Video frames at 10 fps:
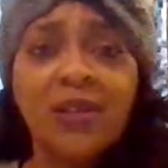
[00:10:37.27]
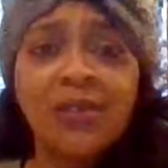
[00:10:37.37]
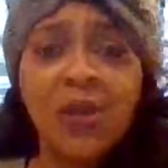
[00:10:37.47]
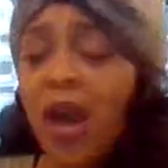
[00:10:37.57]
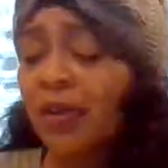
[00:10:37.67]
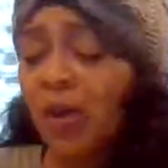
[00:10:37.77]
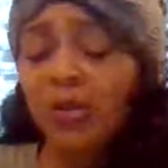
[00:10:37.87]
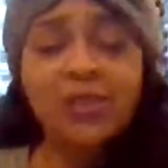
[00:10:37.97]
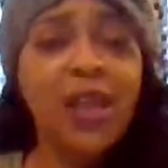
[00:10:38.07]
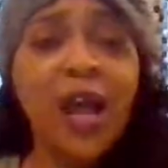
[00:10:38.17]
You know, I
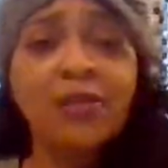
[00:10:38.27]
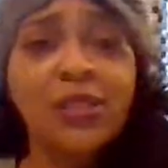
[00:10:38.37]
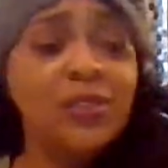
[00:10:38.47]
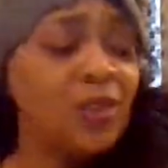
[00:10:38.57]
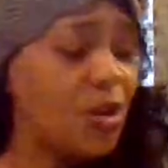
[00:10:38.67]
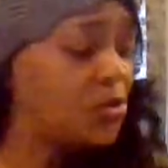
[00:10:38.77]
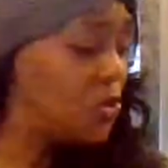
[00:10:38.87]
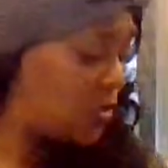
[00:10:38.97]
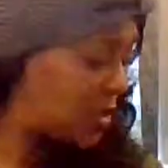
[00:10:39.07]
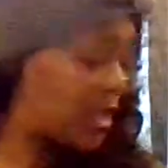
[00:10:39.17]
noticed that I'll just start
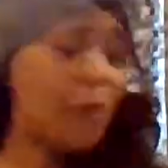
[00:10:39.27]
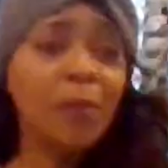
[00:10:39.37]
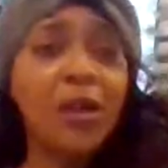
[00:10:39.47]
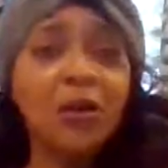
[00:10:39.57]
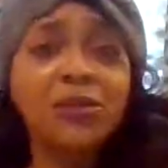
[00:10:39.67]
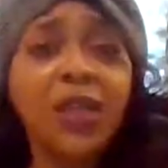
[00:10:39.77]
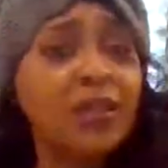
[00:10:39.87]
doing something else.